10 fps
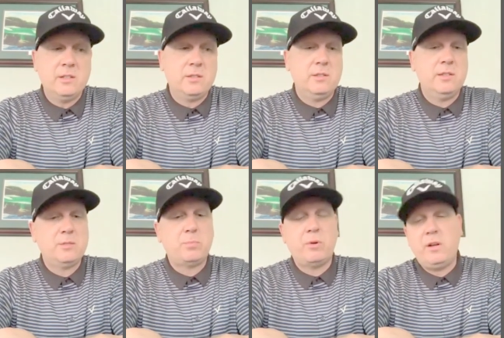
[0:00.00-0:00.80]

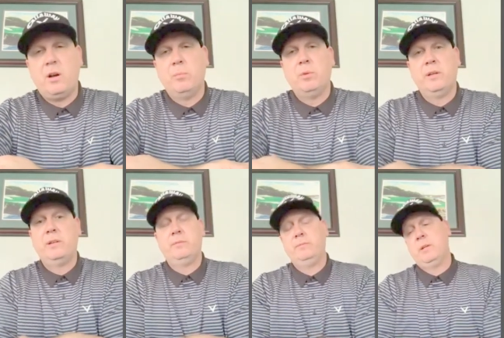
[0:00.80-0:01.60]
it's pretty
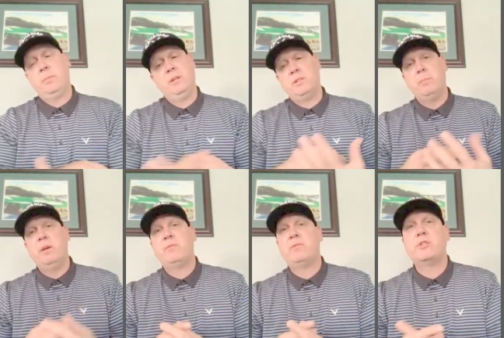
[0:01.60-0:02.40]
humbling. I mean, to
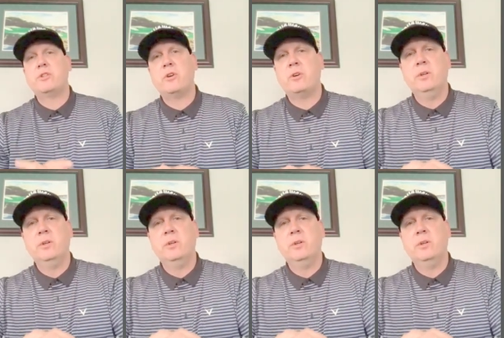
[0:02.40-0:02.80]
me, for sure.